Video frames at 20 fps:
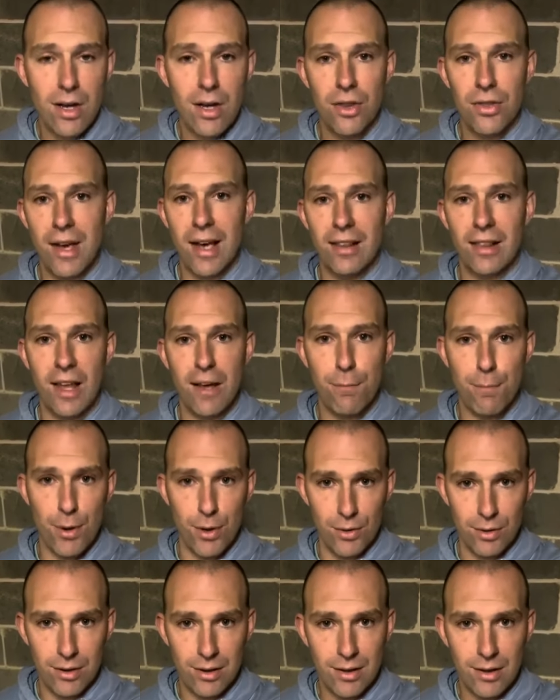That
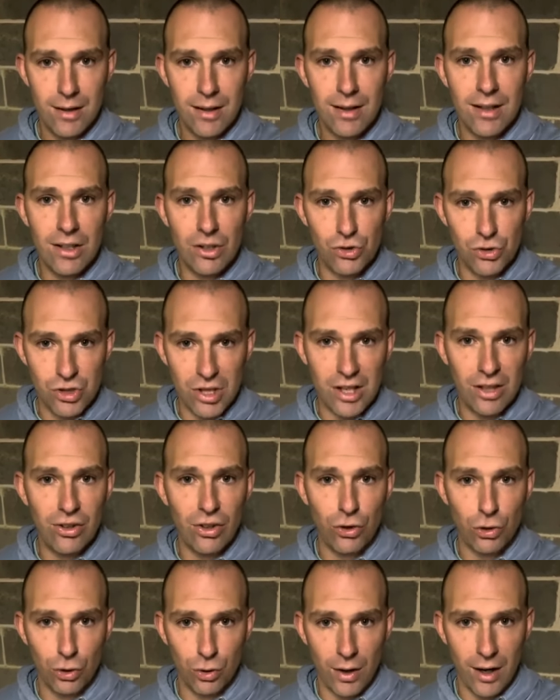lifeboat is
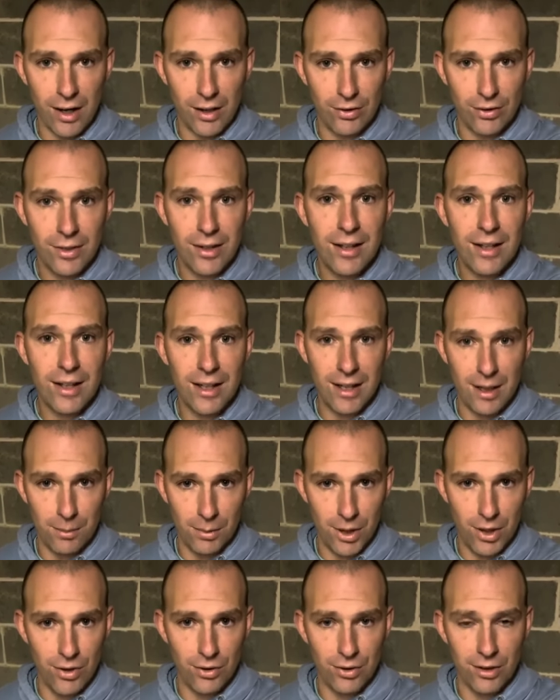Jesus Christ and him
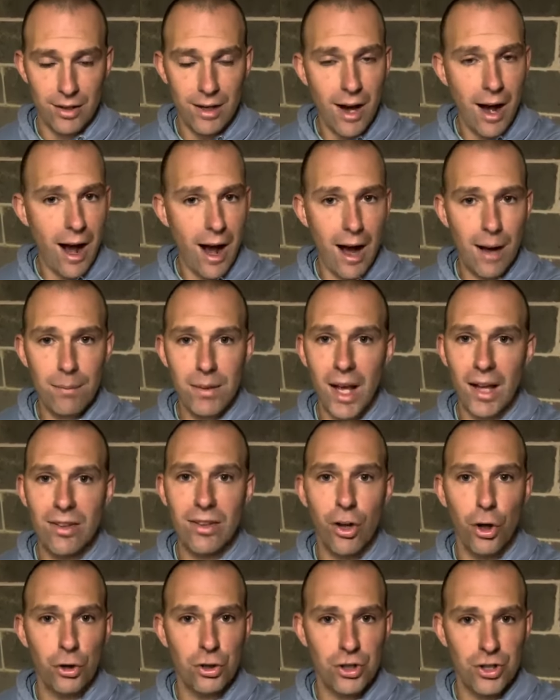alone. I'm not
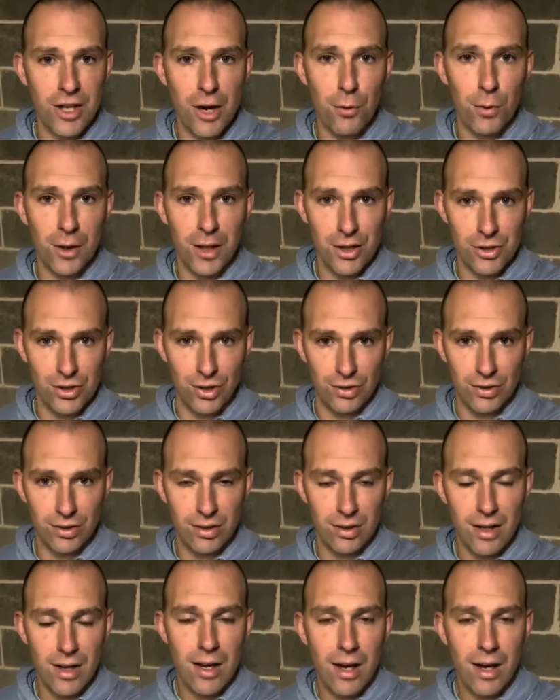telling you to get religious.